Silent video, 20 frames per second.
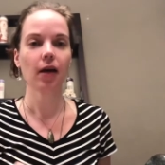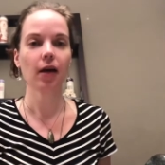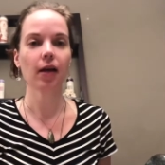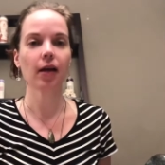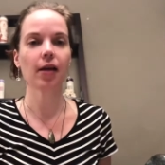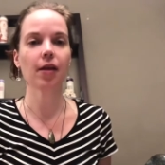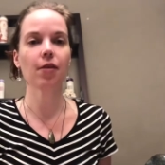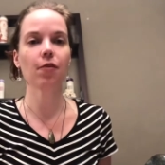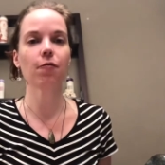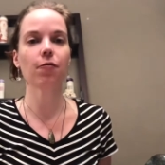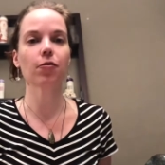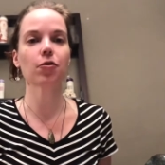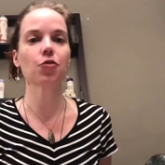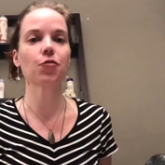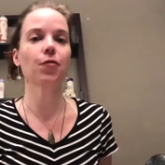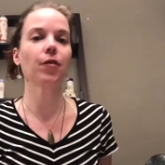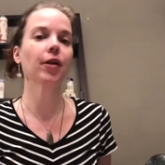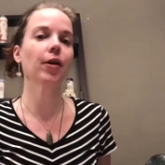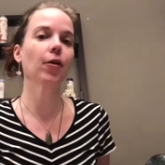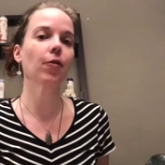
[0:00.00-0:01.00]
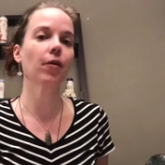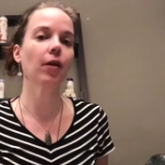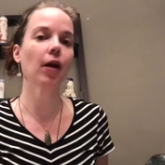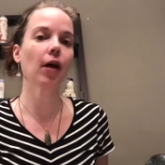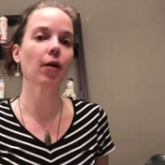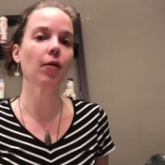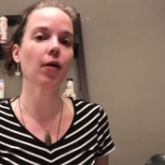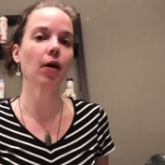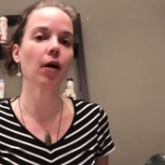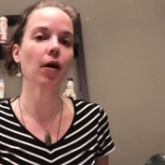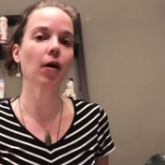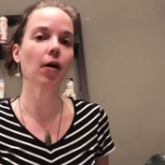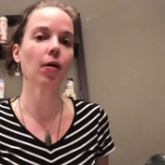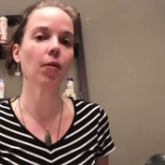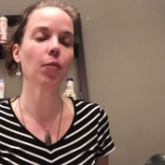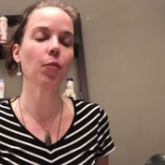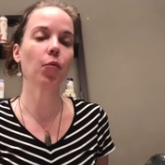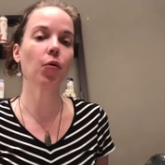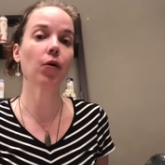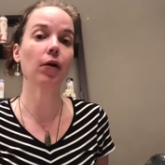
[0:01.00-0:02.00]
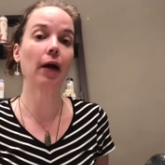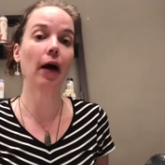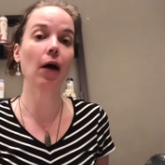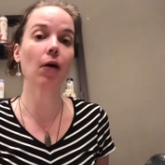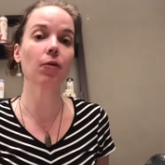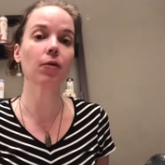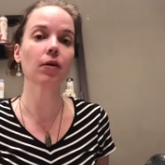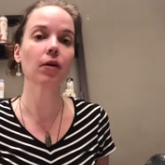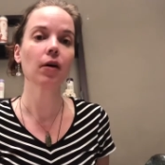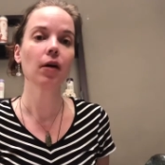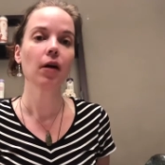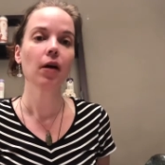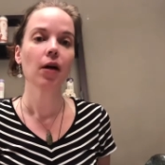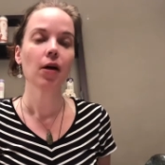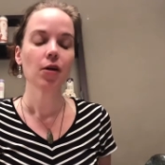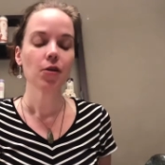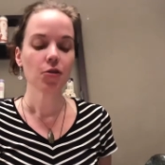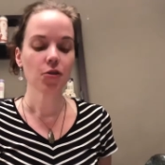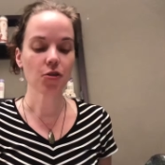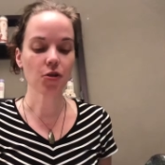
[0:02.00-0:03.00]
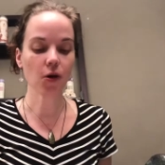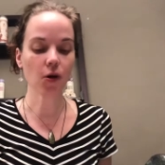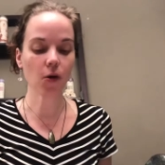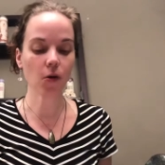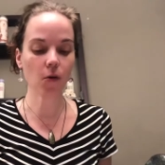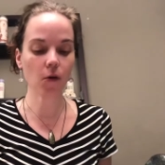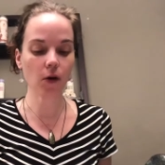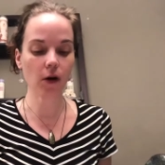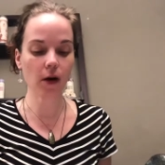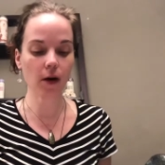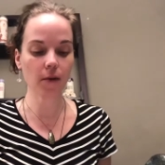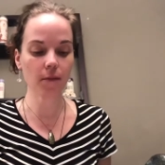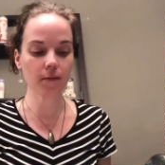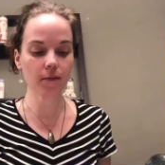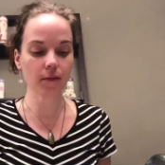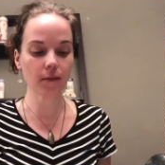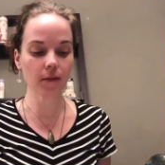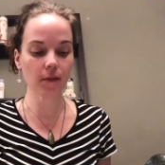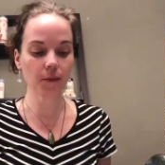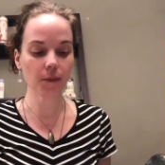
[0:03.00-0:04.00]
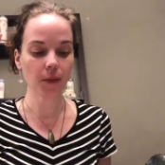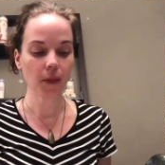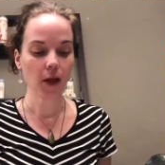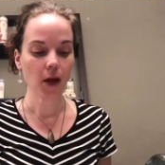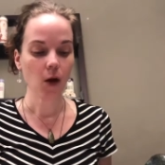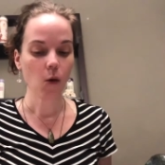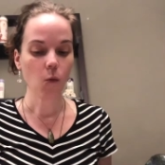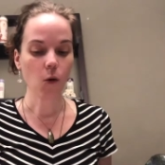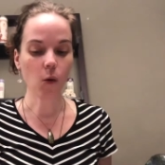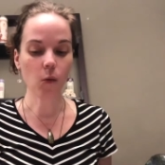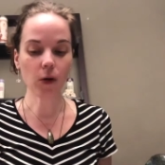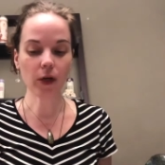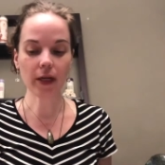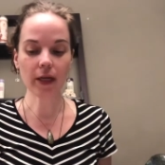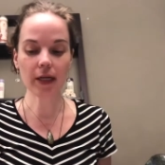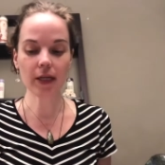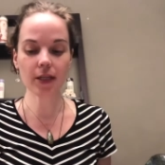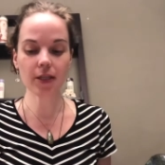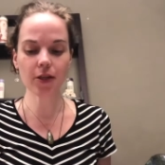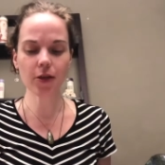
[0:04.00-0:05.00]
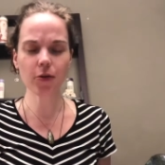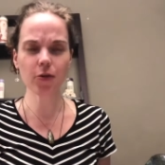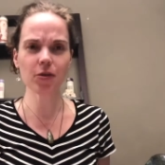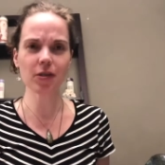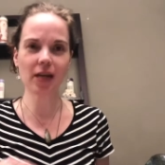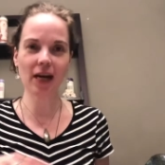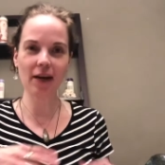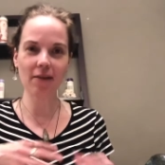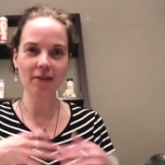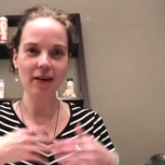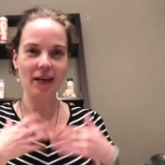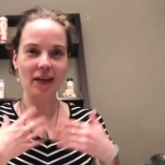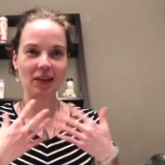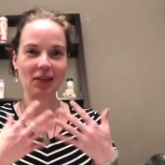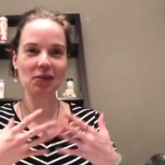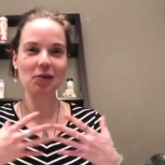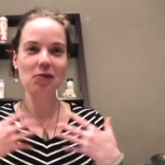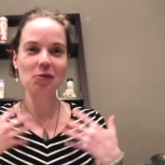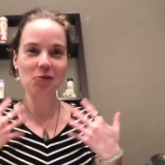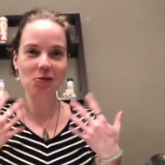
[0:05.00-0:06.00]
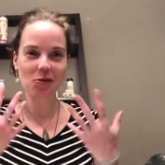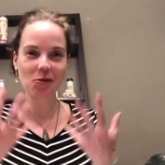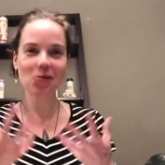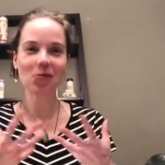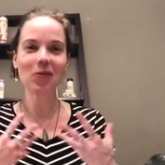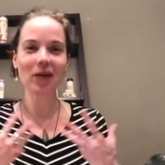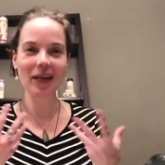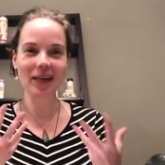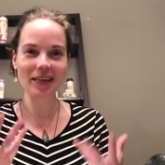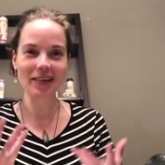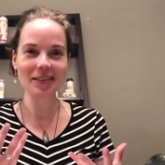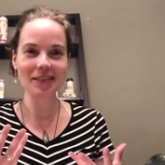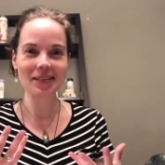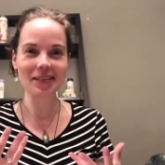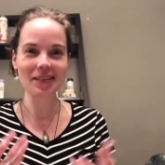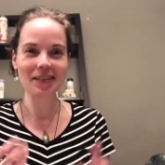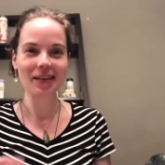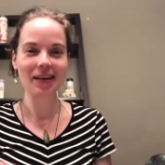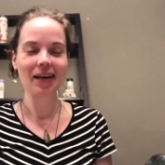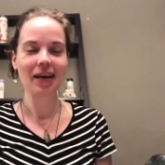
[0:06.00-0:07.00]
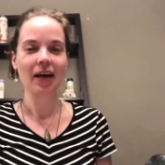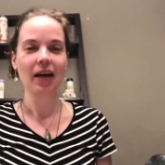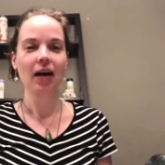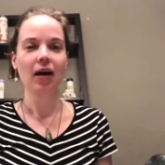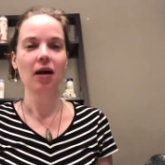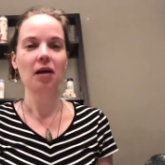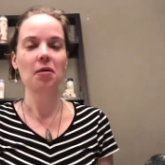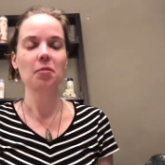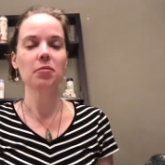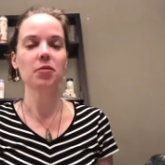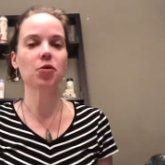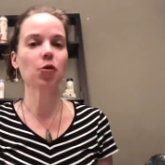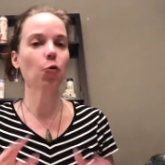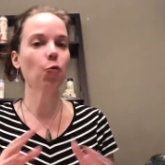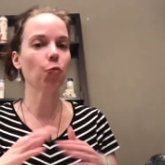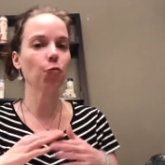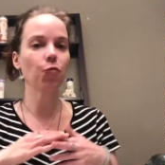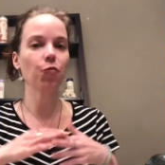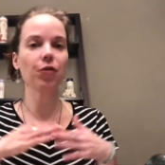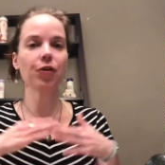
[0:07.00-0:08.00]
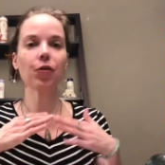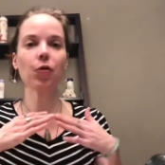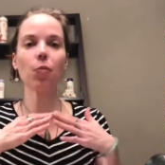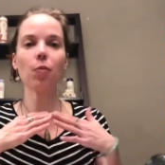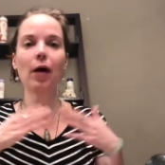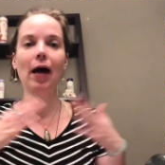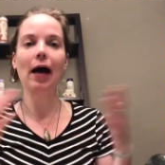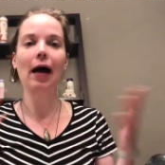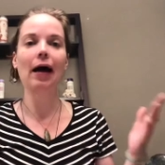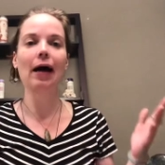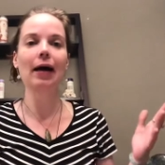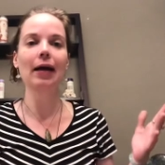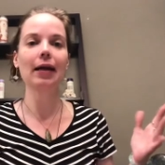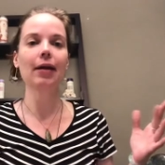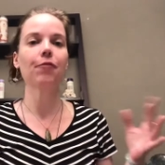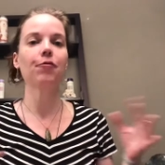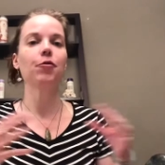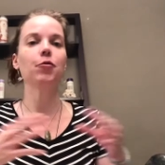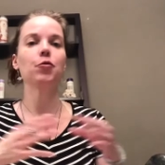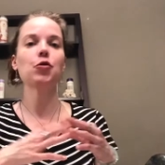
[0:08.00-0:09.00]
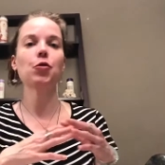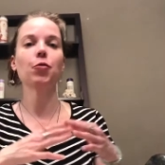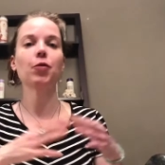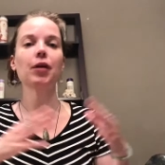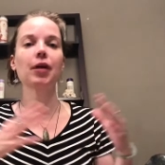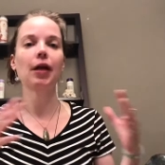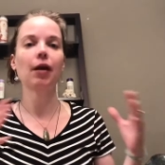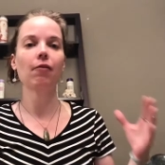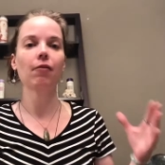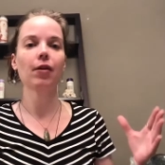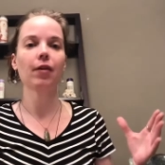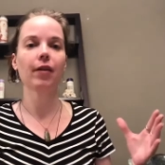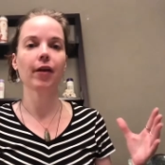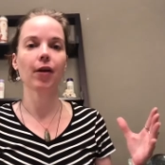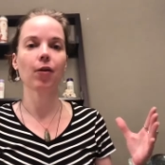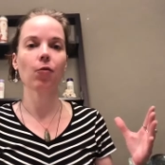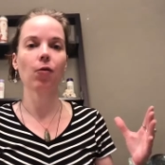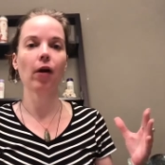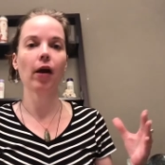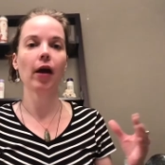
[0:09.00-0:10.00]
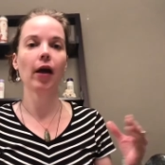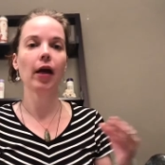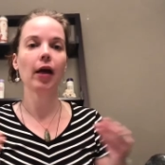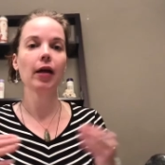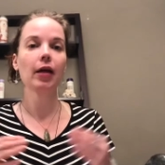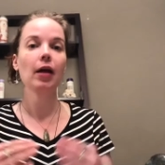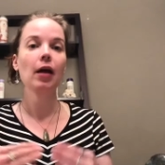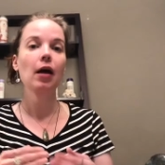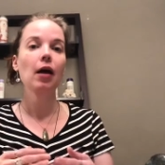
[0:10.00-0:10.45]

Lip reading: in the first video that I put out. So what we're gonna do is kind of like a little quiz. Don't feel bad if you don't get everything right.